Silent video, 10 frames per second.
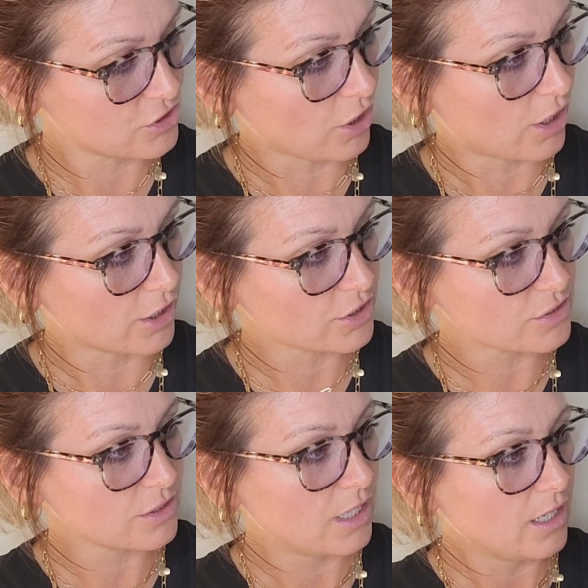
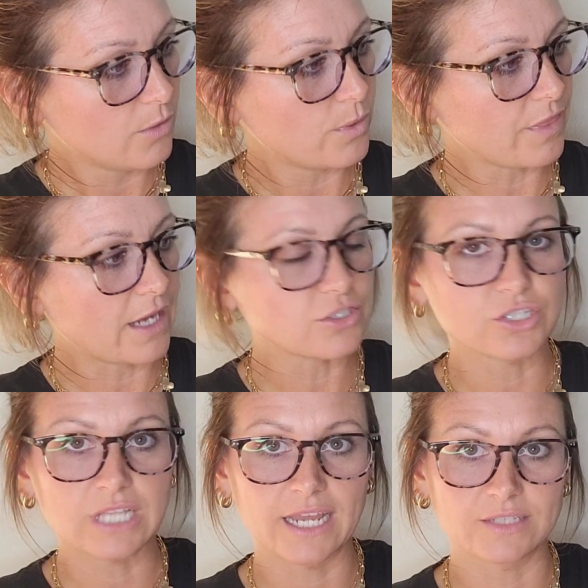starts with
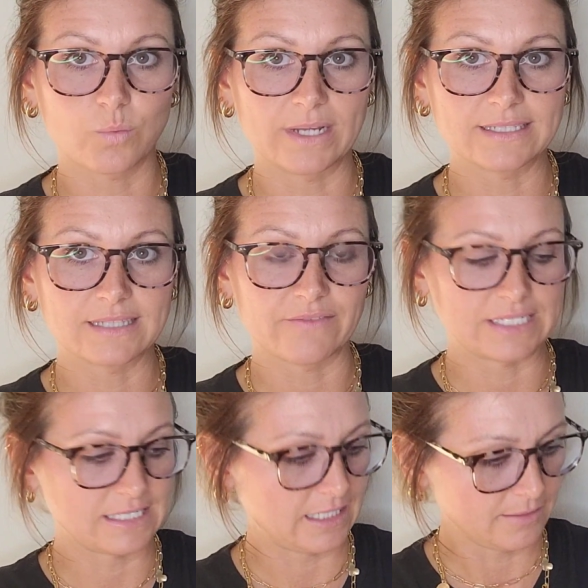exercise
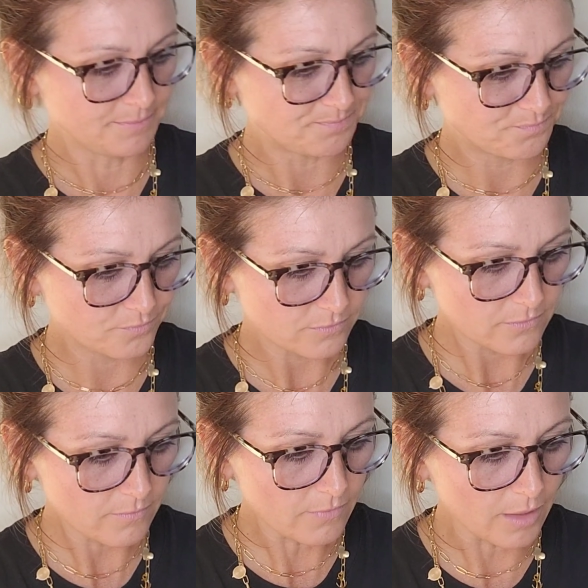117,
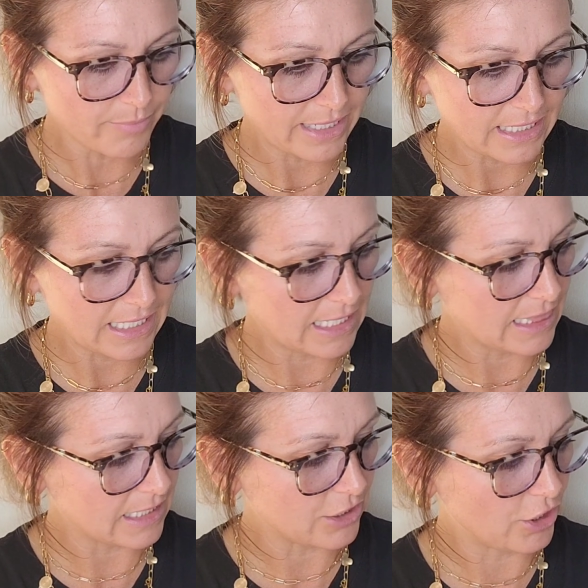but in
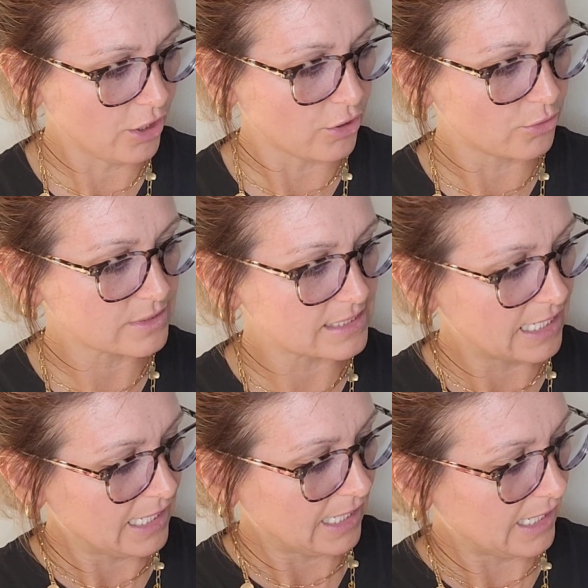the notes,
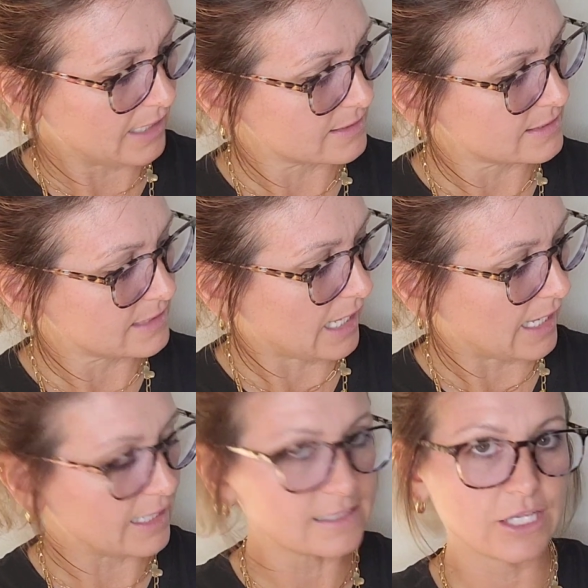it
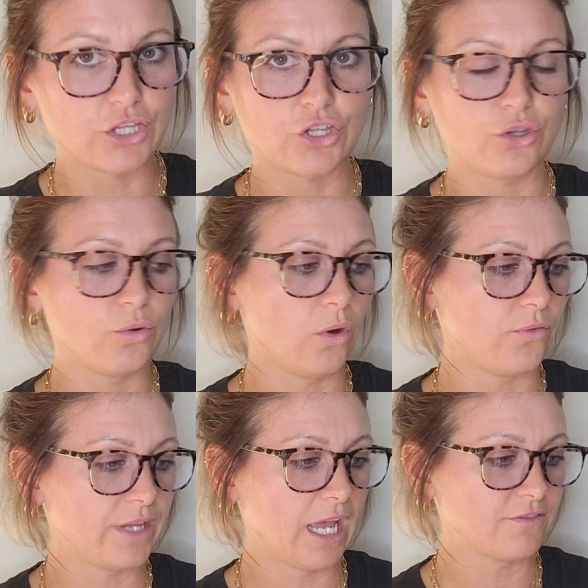says you
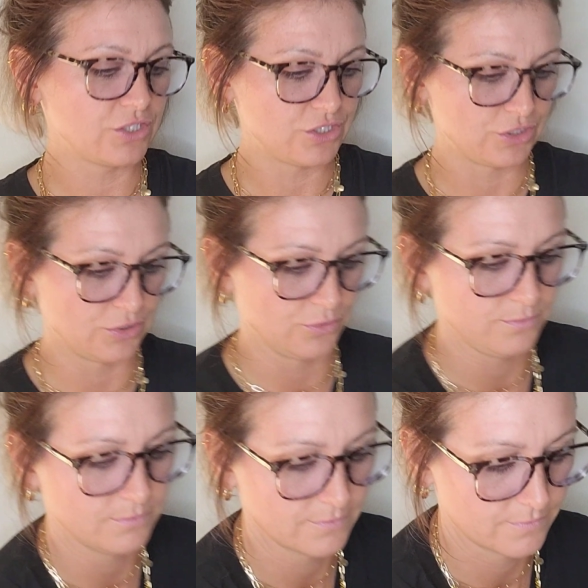only have to do,